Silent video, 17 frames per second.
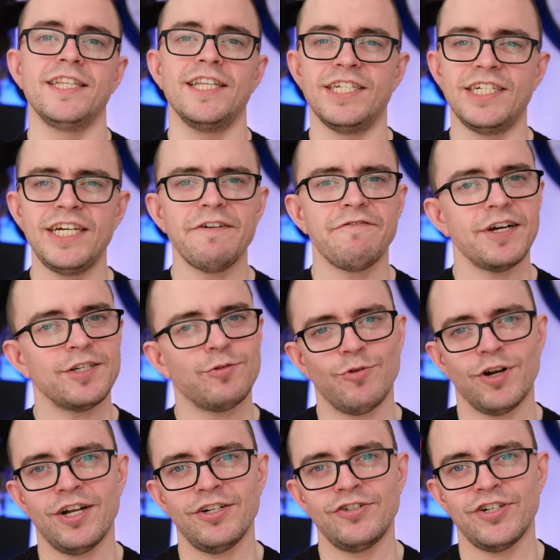The GFX
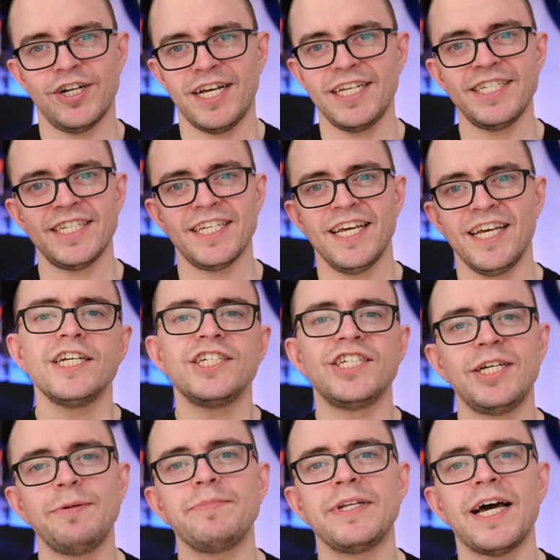100S
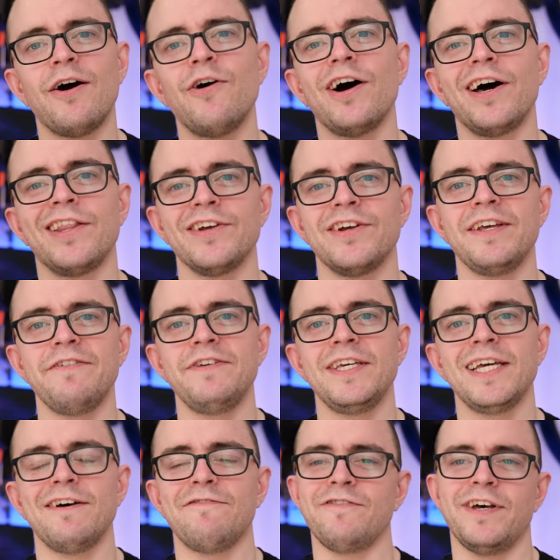cheaped out on their
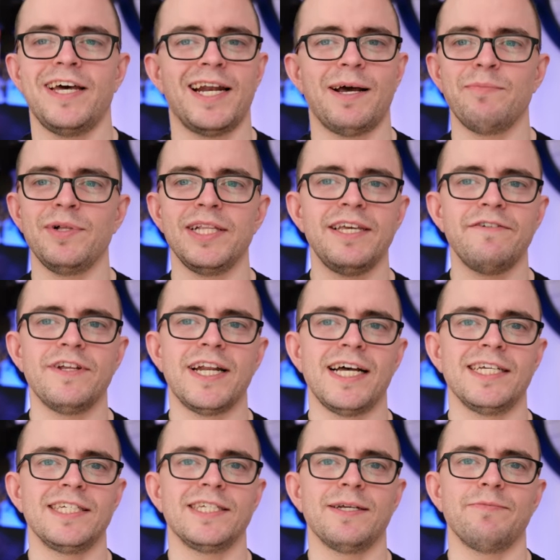EVF, and I believe it
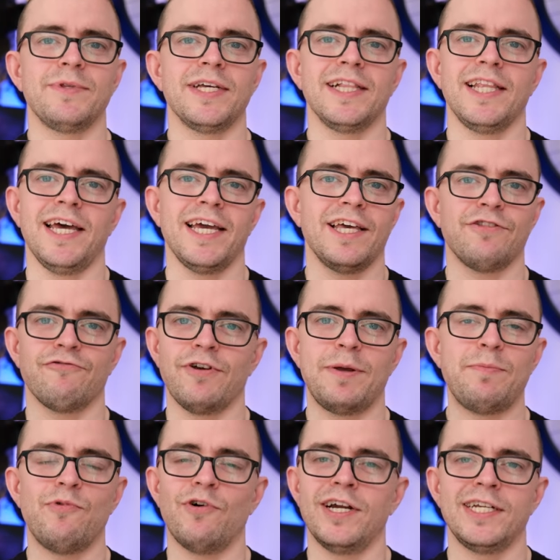has something like
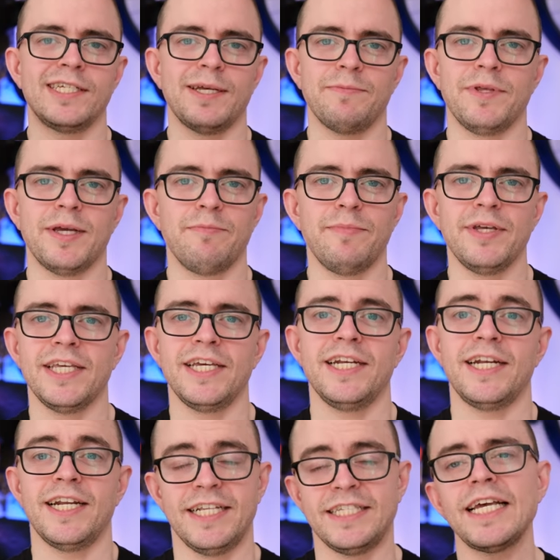3 point something
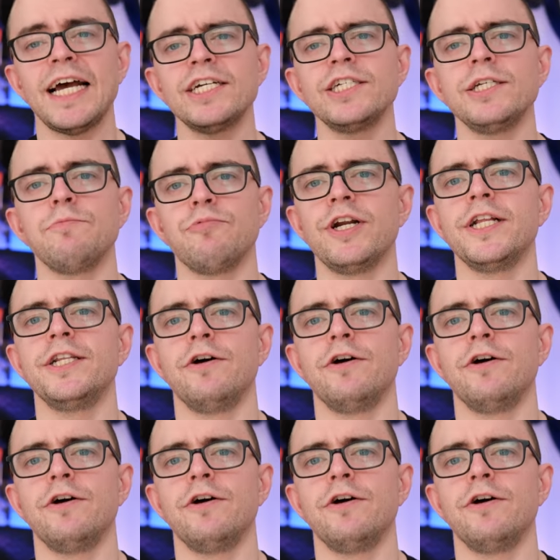million, and it's actually pretty